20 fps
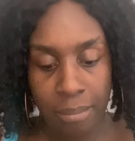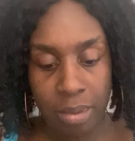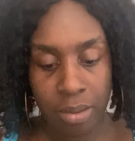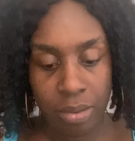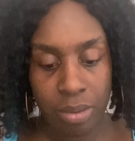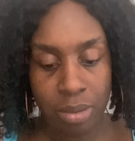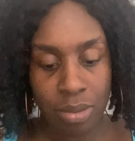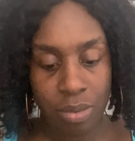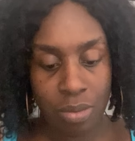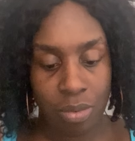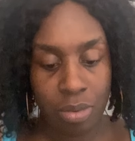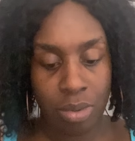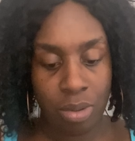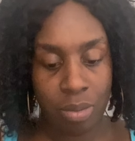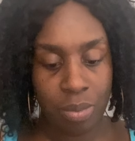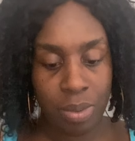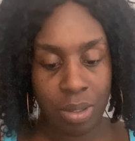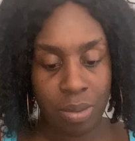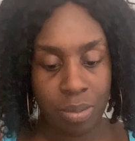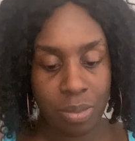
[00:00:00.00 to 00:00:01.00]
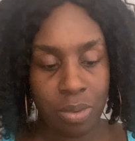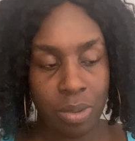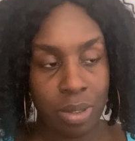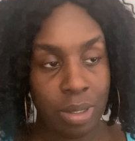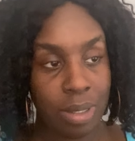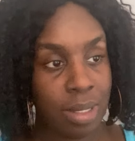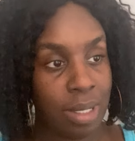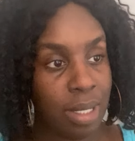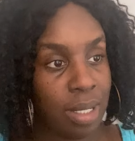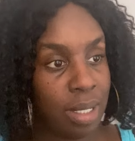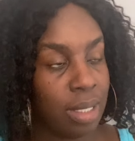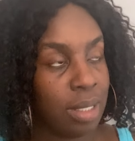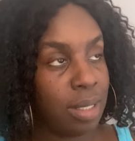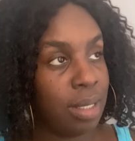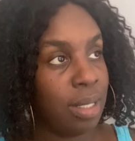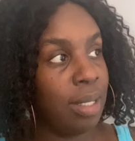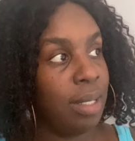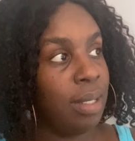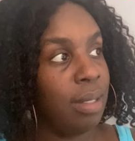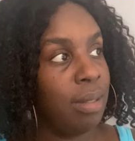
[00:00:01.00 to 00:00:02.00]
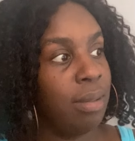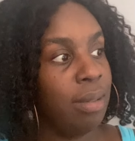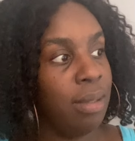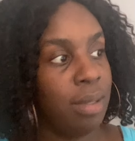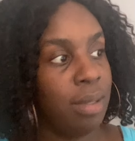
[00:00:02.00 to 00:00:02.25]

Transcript: What's going on with the water signs here?